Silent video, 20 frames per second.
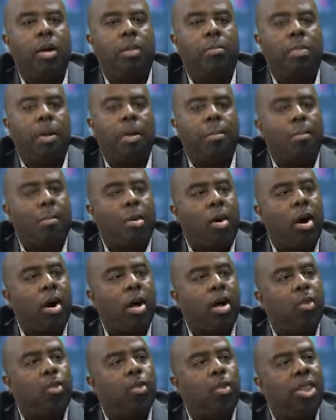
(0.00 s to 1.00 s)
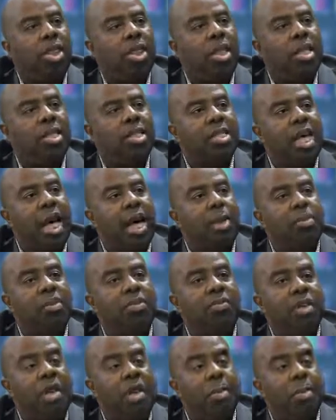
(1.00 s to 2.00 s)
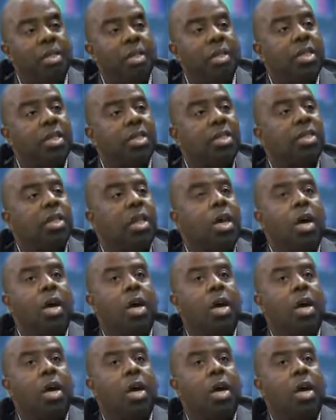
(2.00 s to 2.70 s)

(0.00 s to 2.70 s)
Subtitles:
bombarded with these types of images,